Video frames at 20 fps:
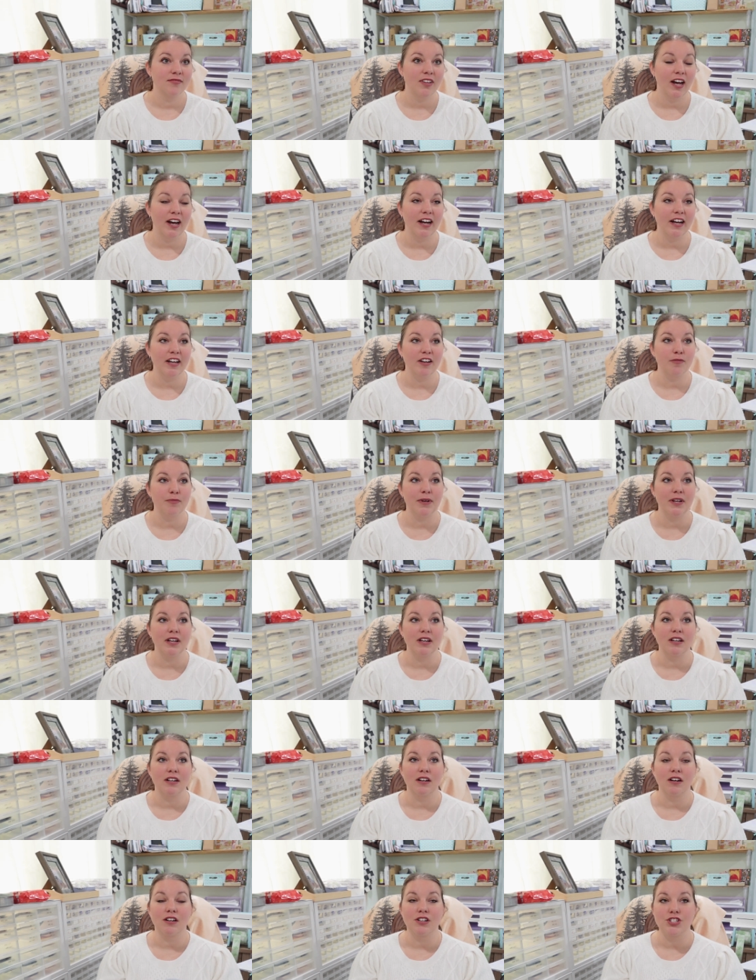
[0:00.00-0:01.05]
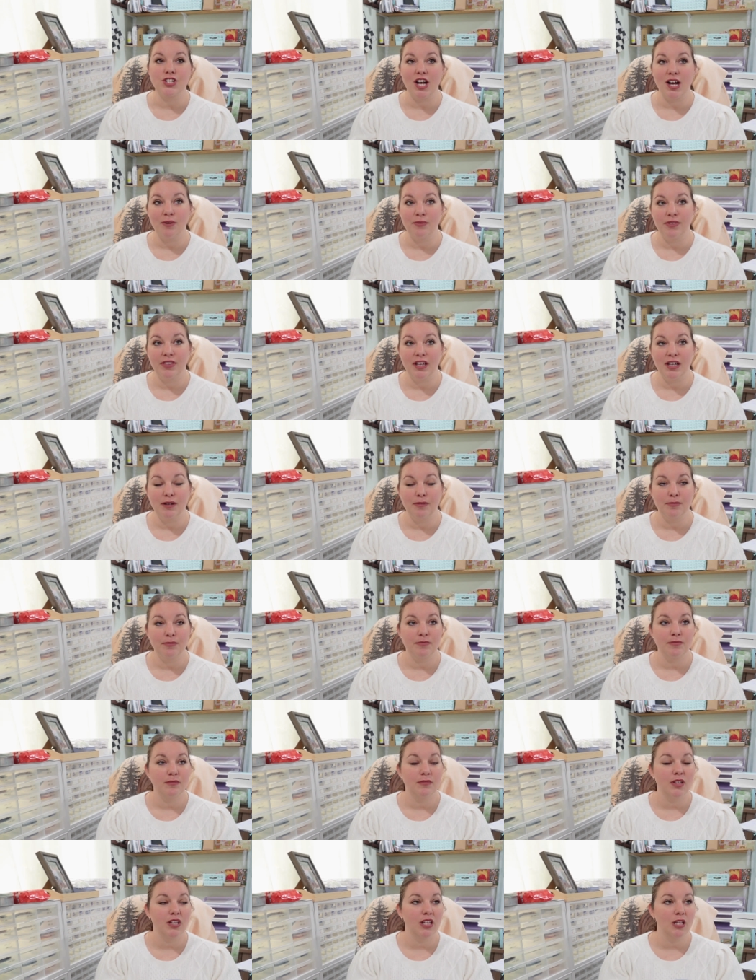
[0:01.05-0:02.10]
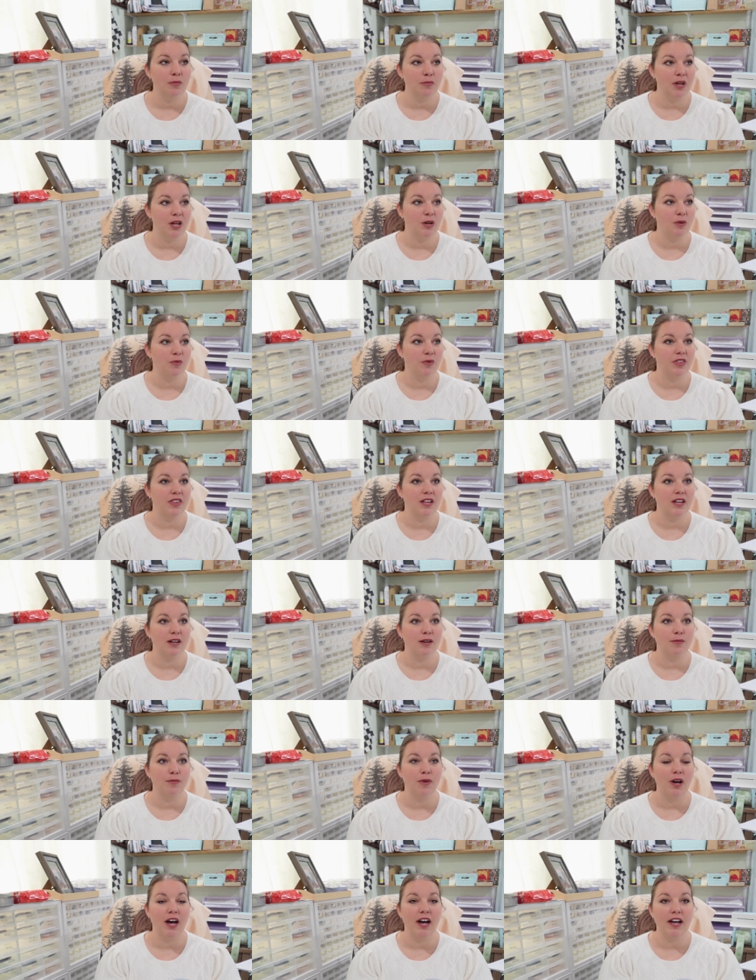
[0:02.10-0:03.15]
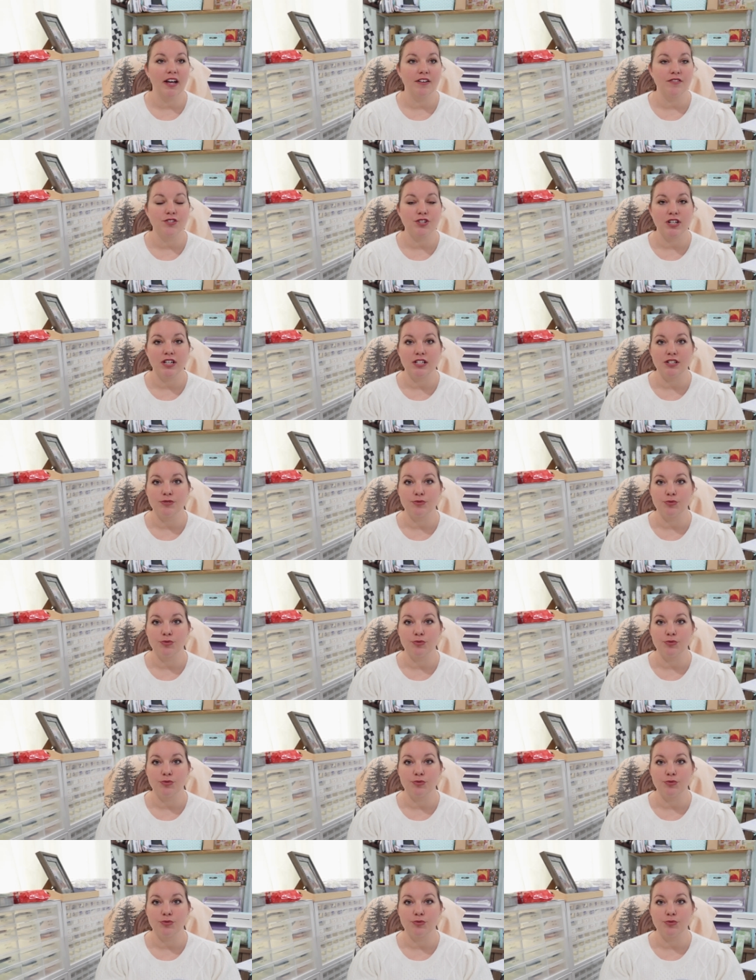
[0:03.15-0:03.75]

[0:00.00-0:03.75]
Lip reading: I have been on chat with them, email with them. I have tried to